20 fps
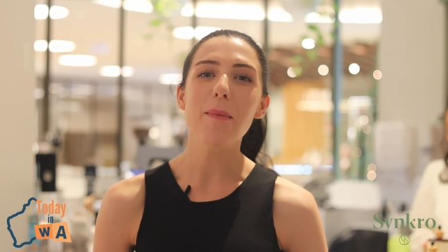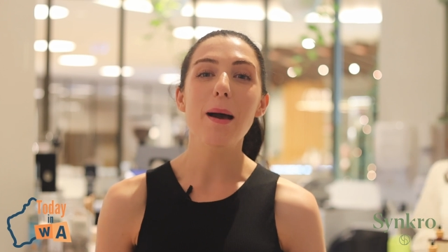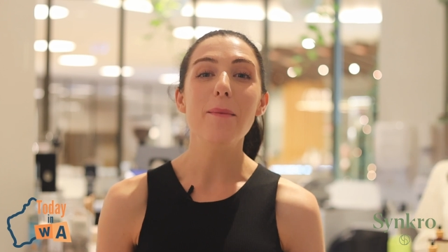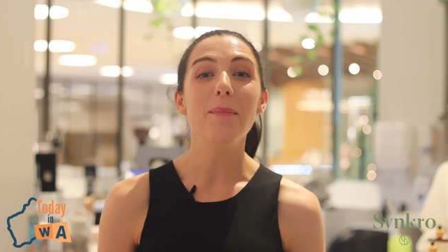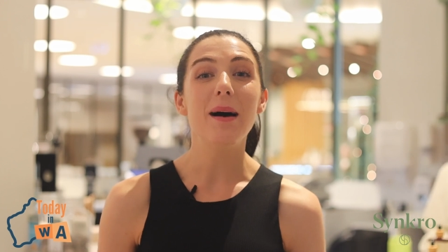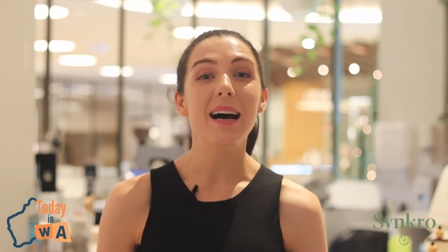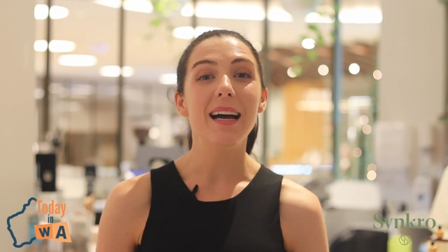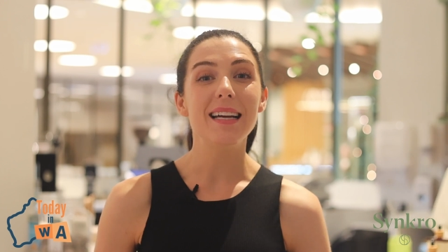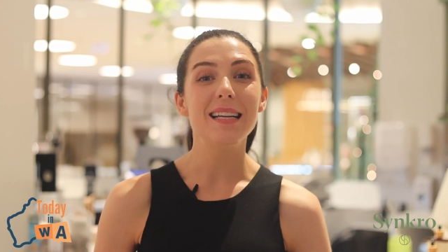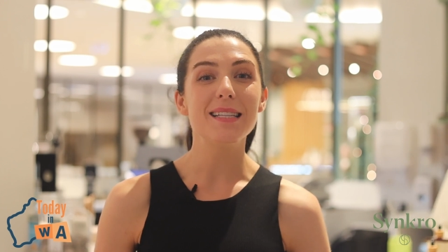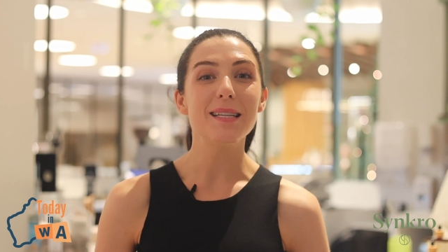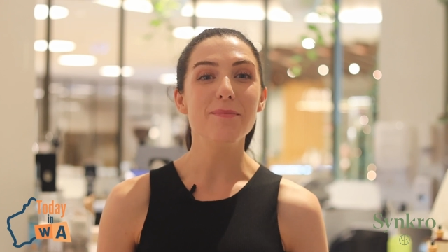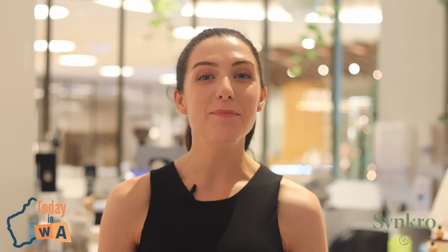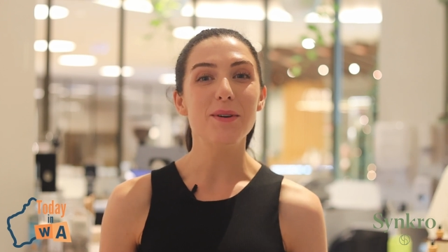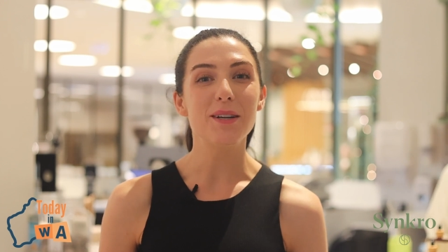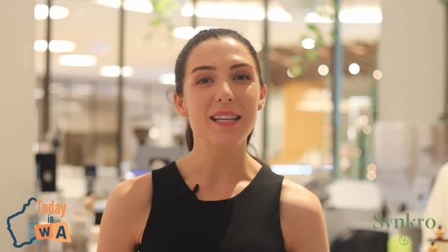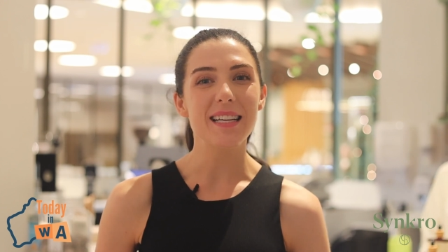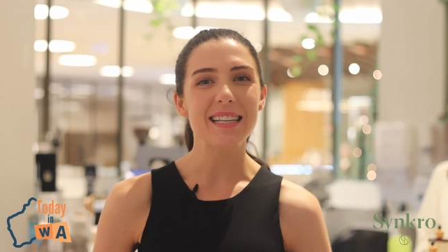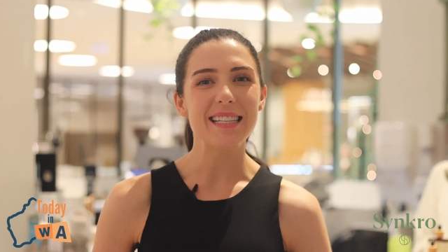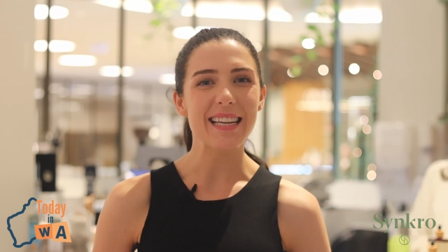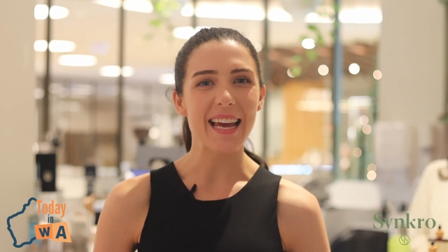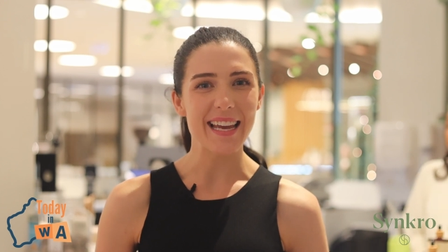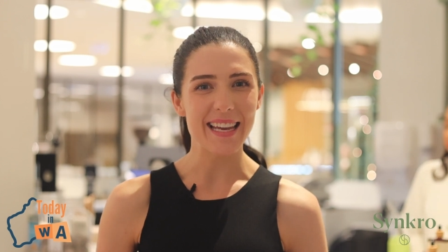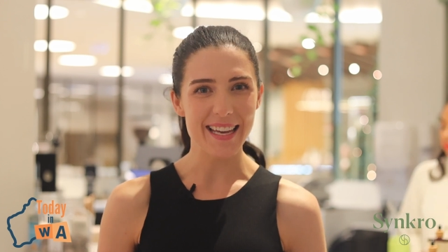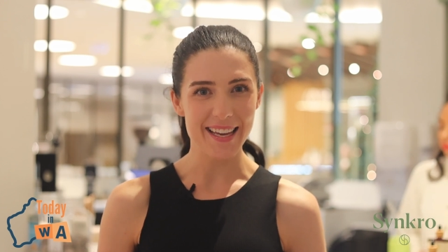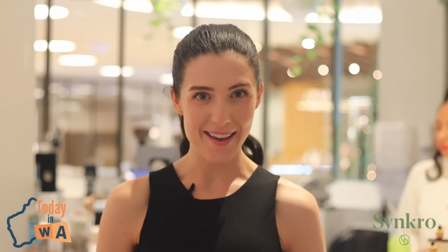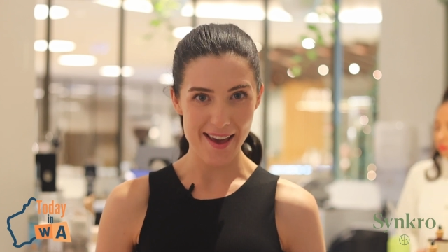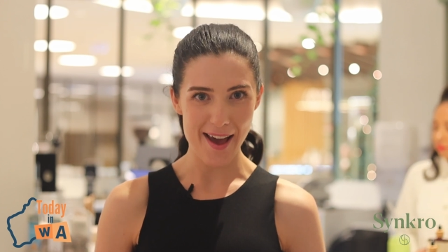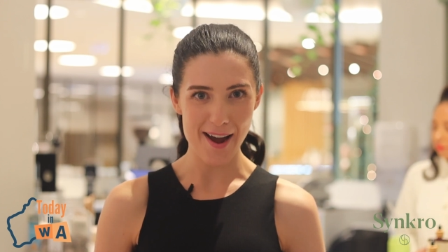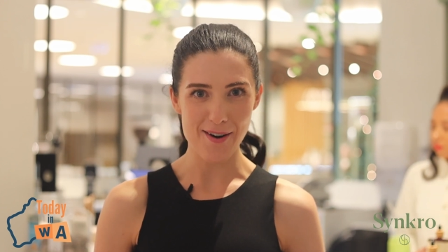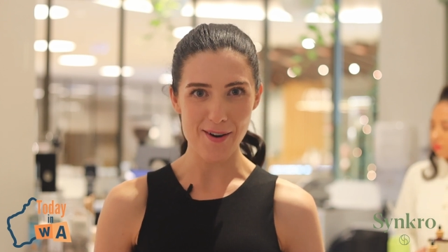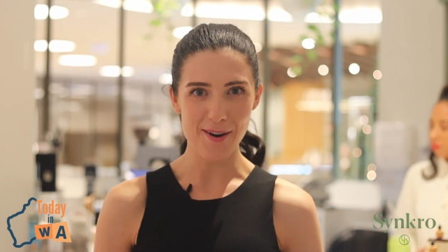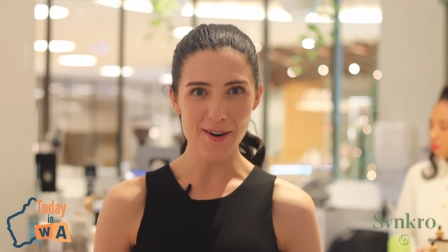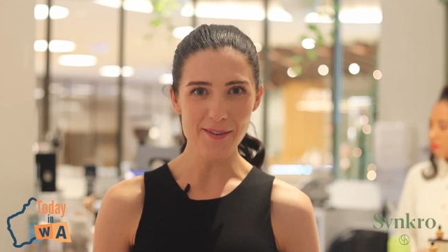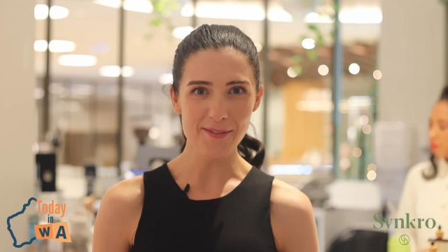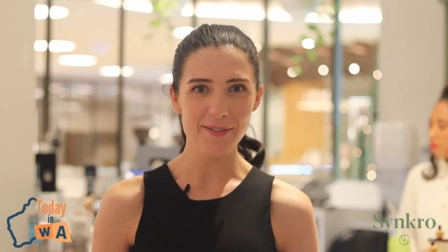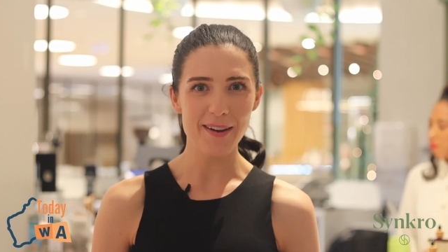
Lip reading: my mind and body are taken care of,